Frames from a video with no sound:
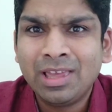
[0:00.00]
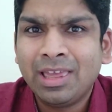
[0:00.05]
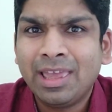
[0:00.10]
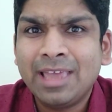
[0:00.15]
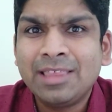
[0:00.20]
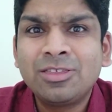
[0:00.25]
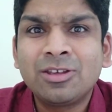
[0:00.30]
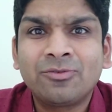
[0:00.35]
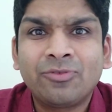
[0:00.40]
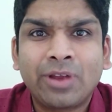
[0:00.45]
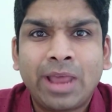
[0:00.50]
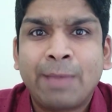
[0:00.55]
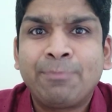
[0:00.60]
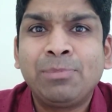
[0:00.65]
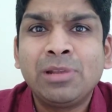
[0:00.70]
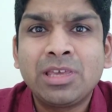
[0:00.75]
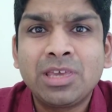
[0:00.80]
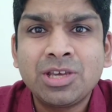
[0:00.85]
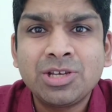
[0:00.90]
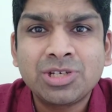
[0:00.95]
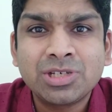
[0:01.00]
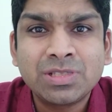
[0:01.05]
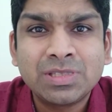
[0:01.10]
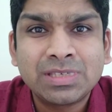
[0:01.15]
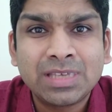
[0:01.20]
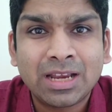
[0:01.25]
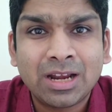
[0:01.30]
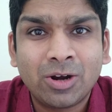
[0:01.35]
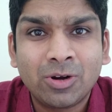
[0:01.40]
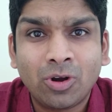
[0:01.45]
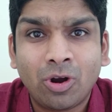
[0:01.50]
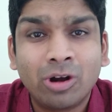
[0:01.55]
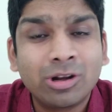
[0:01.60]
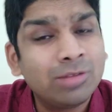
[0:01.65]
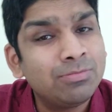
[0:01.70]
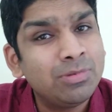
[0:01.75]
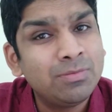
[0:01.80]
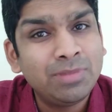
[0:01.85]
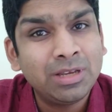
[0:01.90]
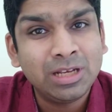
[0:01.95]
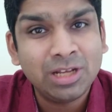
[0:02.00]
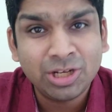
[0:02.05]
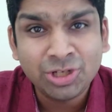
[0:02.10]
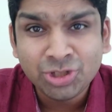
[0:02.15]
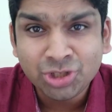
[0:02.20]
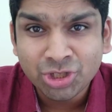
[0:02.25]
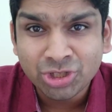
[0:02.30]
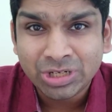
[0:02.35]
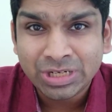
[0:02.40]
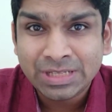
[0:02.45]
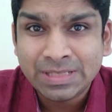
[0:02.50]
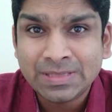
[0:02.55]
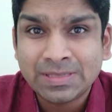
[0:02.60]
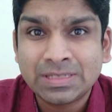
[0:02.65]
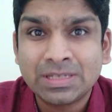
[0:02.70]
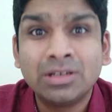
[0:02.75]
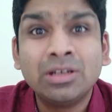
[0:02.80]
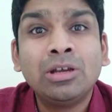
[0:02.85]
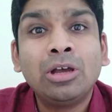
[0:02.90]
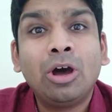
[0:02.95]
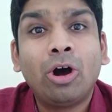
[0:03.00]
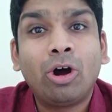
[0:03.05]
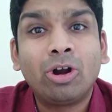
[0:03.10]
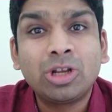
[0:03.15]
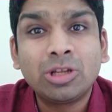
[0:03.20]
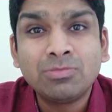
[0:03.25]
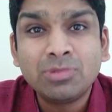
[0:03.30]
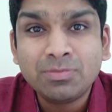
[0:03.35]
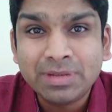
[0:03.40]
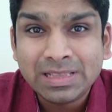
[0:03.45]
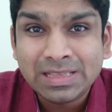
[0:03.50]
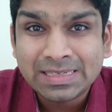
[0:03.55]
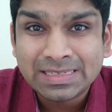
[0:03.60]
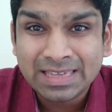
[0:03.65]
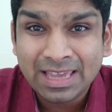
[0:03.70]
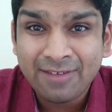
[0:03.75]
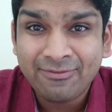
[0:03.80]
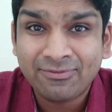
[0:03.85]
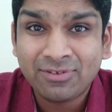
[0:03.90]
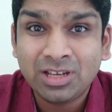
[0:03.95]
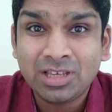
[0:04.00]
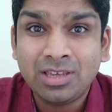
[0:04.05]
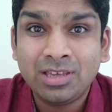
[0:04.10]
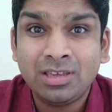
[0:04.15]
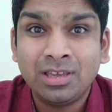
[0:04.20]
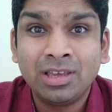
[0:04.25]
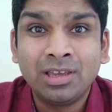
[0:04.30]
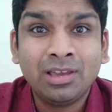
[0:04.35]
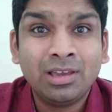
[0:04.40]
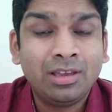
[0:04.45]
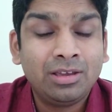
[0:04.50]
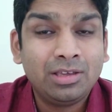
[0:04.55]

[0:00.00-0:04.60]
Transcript: either for applications around automobile insurance, automobile safety,